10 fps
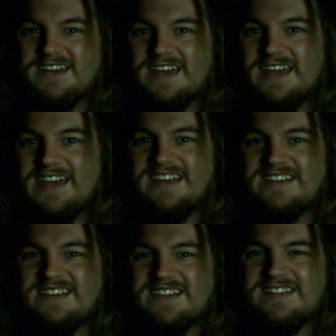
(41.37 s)

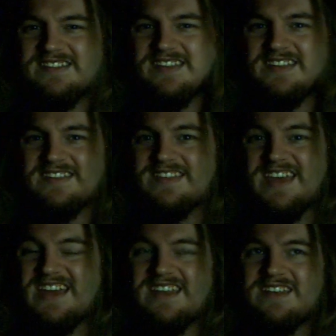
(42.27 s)
And since
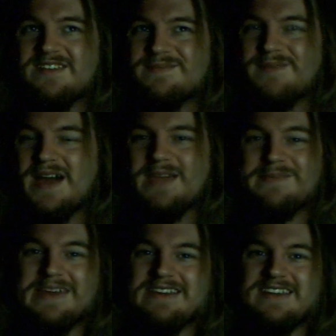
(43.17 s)
then, my
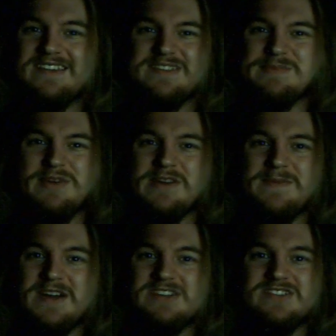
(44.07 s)
opinion has pretty
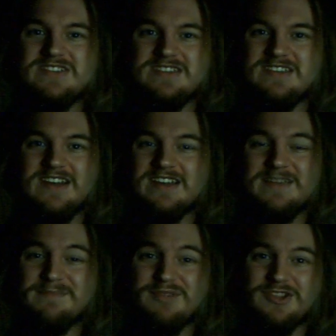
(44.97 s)
much done a
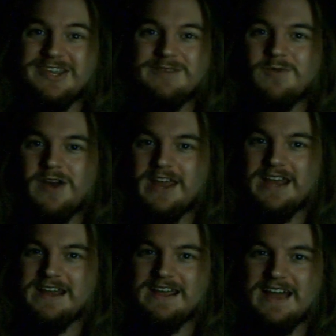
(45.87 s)
complete
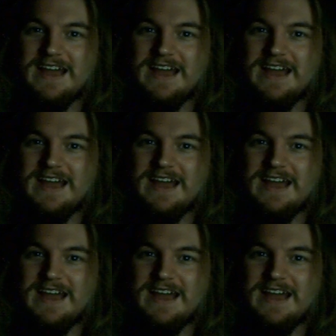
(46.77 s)
180.